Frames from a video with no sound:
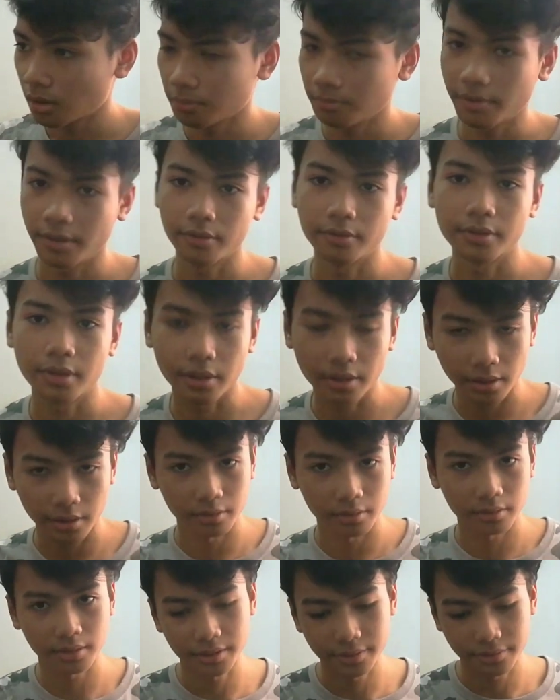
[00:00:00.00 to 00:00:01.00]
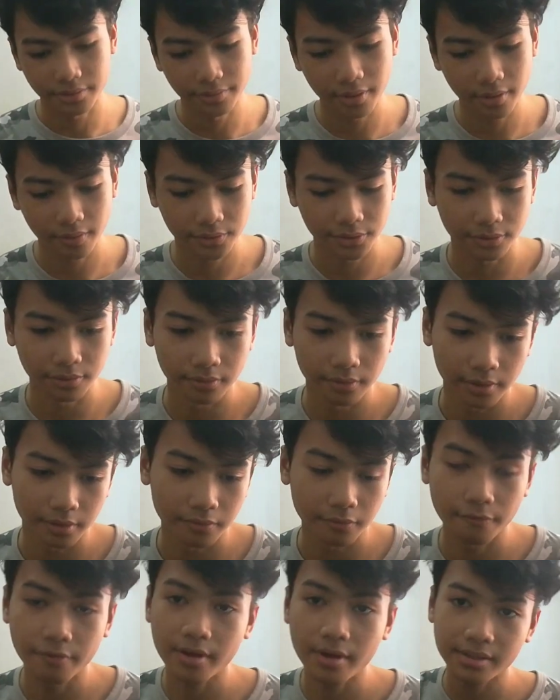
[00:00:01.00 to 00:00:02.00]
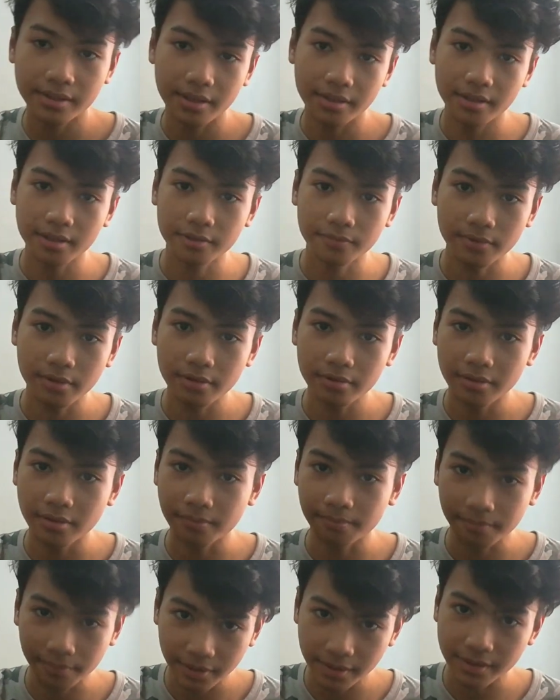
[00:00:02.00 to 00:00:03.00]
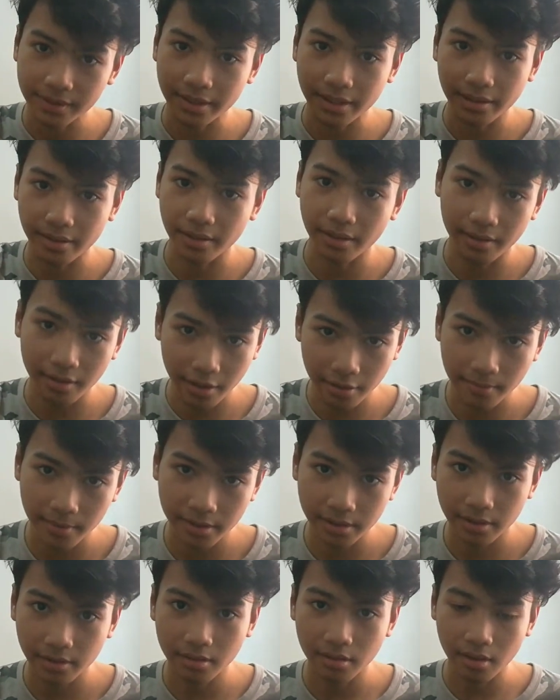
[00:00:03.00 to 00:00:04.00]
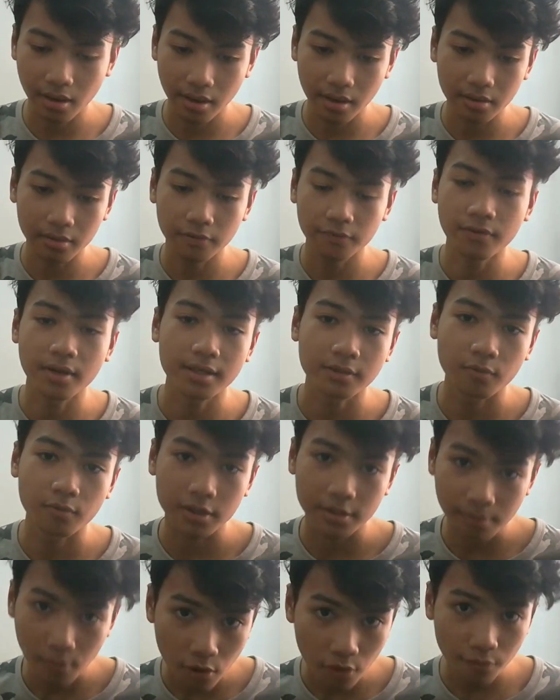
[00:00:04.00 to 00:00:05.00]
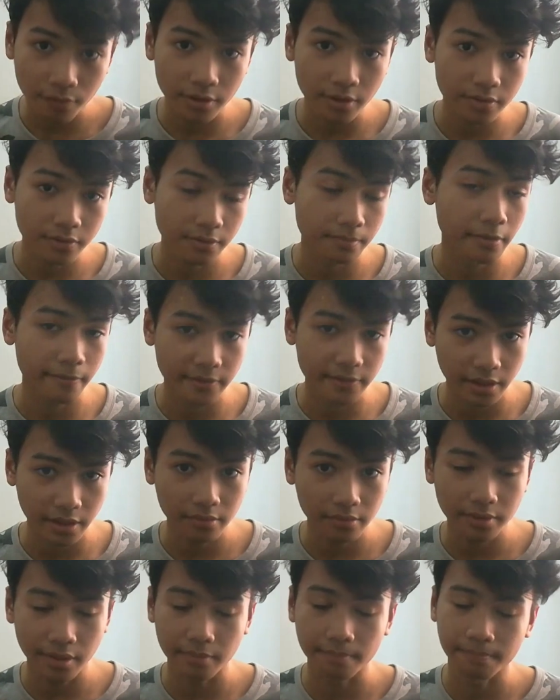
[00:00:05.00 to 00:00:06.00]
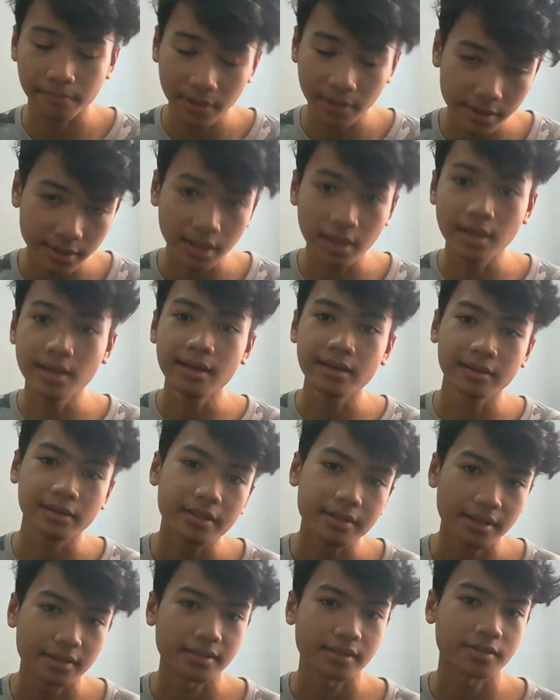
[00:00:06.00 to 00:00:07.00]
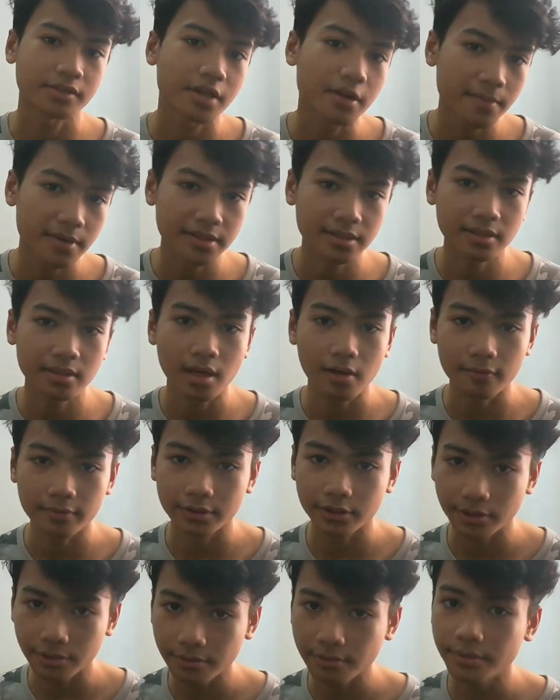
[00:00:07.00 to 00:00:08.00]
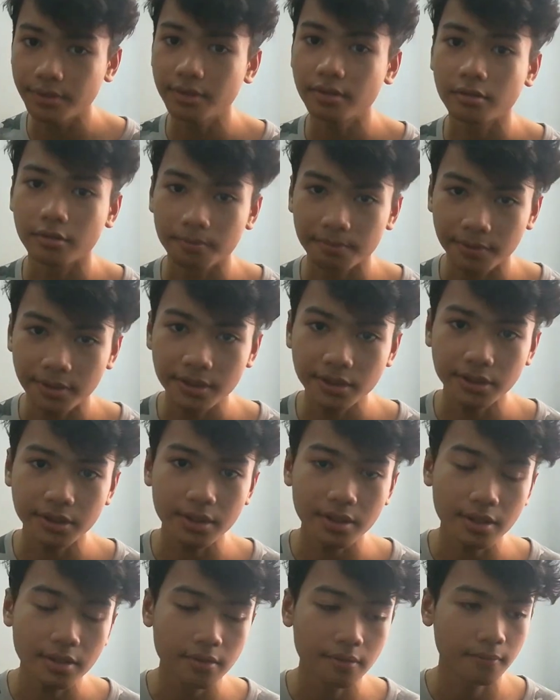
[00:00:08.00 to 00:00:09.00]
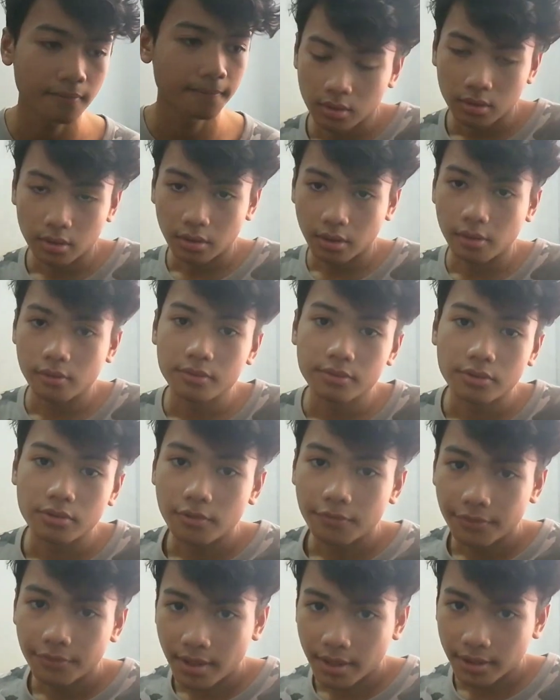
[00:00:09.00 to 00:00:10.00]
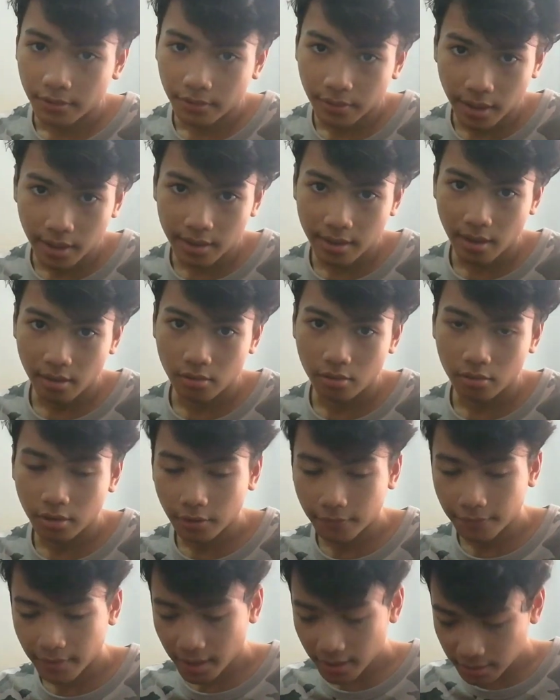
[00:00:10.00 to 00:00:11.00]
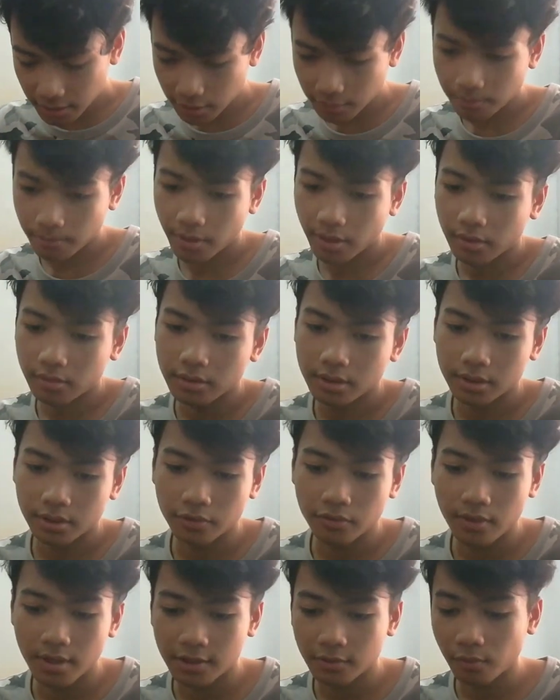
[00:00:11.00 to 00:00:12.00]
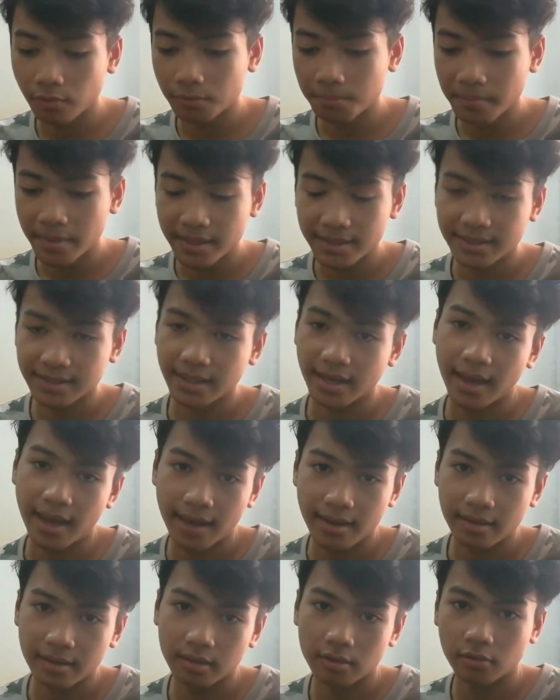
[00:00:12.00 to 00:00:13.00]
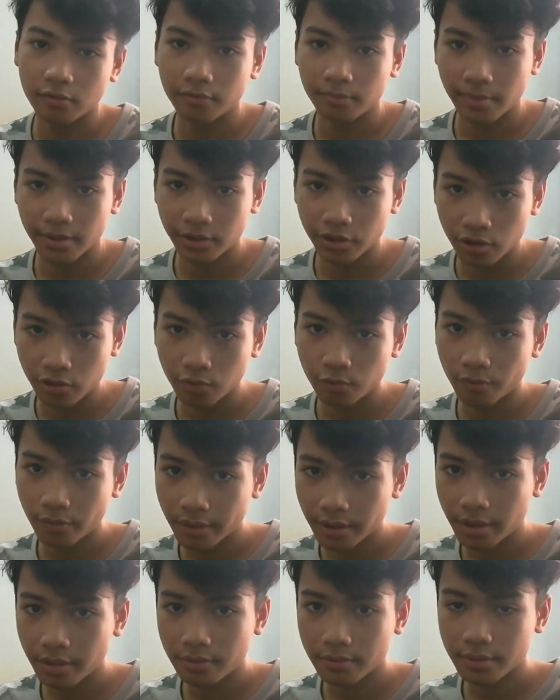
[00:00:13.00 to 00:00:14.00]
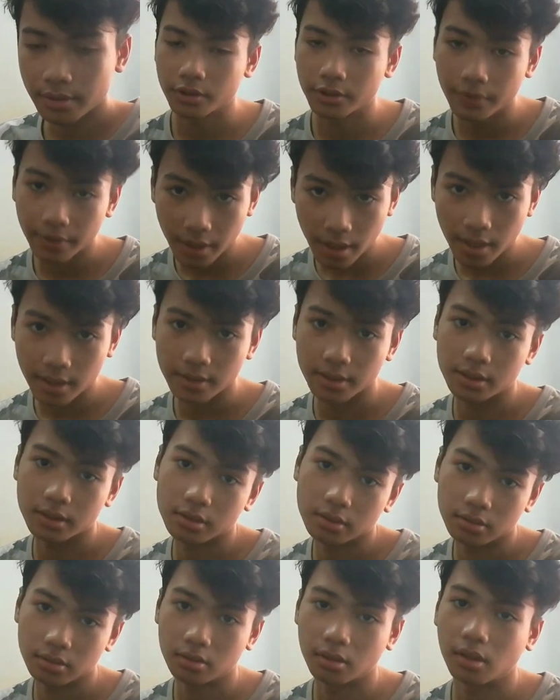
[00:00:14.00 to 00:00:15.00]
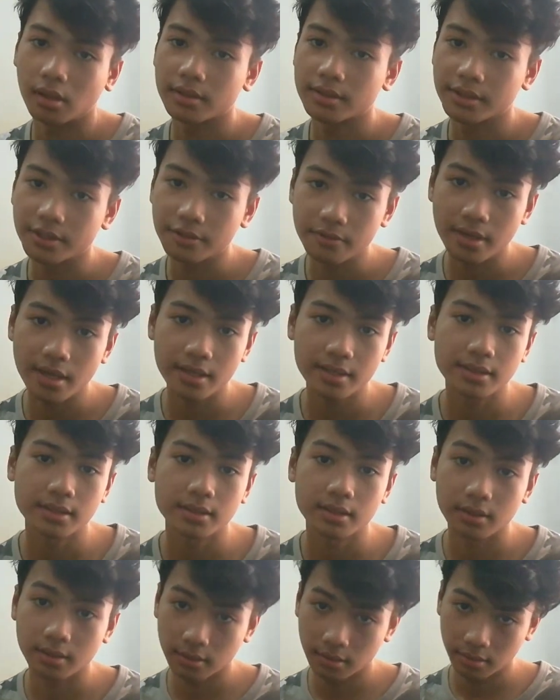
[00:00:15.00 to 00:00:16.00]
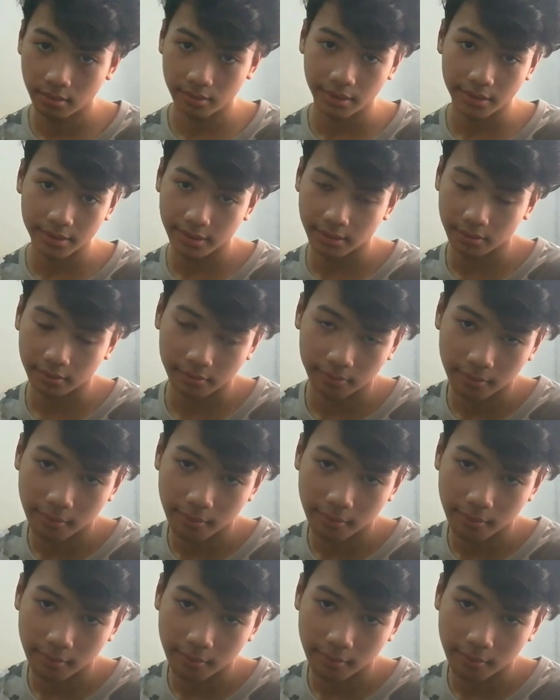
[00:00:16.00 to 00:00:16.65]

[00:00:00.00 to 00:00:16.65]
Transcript: But okay, yeah, let's do the outro. If you guys like this video, then please click that like button, and if you guys want more videos about my channel, then please click that subscribe button. I will truly appreciate it. And also don't forget to hit that notification bell so you guys won't miss any of my new videos. So yes, I'll see you guys later.